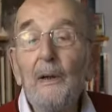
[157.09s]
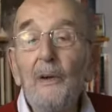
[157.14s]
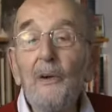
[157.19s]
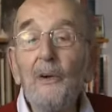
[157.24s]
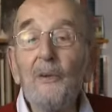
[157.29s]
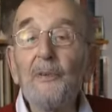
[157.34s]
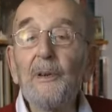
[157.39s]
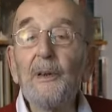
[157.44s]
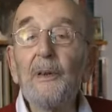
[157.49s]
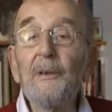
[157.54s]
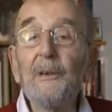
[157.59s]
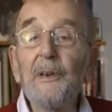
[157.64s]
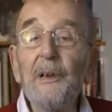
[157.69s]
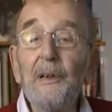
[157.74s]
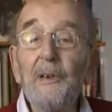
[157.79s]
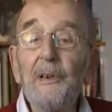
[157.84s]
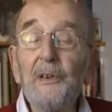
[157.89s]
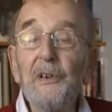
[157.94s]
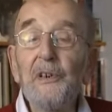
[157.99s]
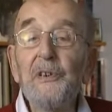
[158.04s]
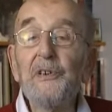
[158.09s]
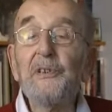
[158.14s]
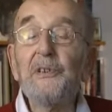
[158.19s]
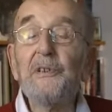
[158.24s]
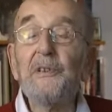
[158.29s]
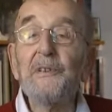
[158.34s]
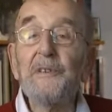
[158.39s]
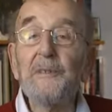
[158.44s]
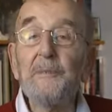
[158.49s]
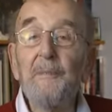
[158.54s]
overlooking
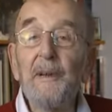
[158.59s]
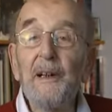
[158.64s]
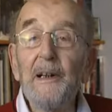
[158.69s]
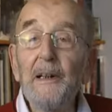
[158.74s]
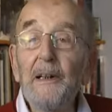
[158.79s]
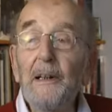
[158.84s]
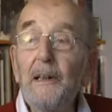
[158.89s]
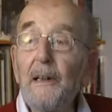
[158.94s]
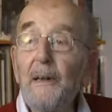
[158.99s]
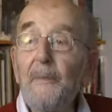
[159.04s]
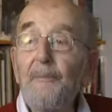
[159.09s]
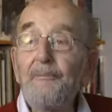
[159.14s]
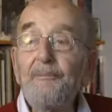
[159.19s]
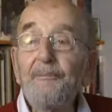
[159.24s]
Regent's Park.